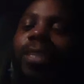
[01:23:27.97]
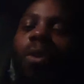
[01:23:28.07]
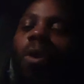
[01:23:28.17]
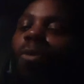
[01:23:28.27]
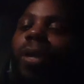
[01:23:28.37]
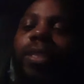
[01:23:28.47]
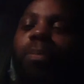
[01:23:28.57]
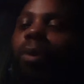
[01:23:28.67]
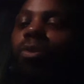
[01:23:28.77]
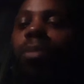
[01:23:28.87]
all we
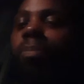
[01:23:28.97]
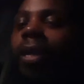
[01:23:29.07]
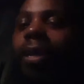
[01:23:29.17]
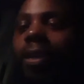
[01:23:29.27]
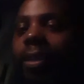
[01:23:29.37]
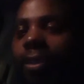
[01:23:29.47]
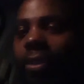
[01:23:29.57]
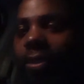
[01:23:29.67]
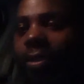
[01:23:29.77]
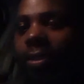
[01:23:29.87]
supposed to be here.
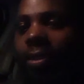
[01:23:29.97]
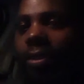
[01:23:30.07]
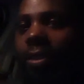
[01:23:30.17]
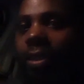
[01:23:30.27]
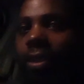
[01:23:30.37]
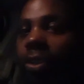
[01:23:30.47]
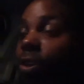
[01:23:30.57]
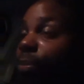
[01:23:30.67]
You could